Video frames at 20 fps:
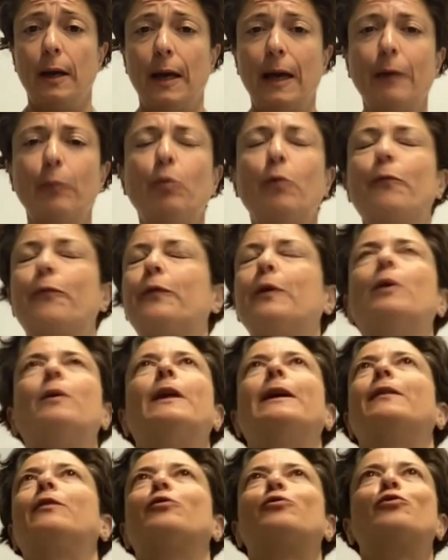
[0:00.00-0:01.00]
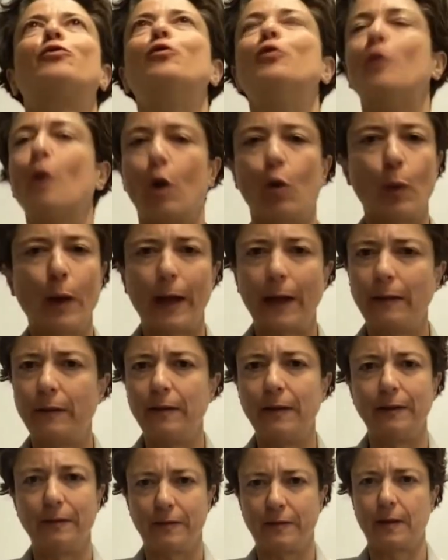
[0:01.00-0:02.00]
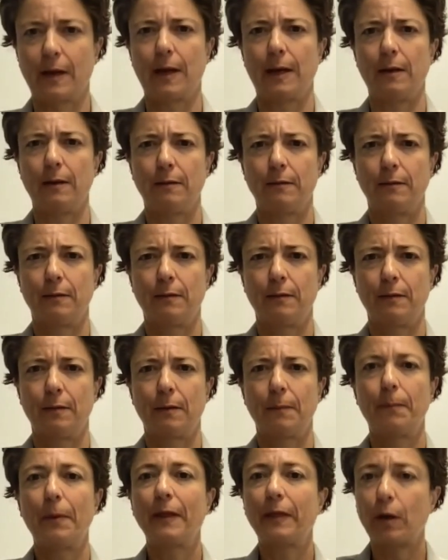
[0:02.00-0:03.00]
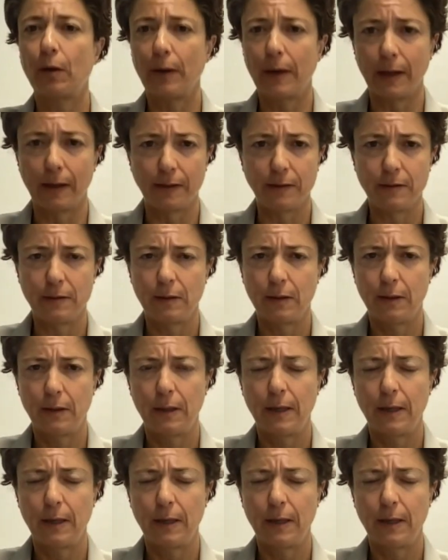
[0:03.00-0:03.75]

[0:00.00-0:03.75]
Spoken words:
it will feel like there's no end in sight, but there is.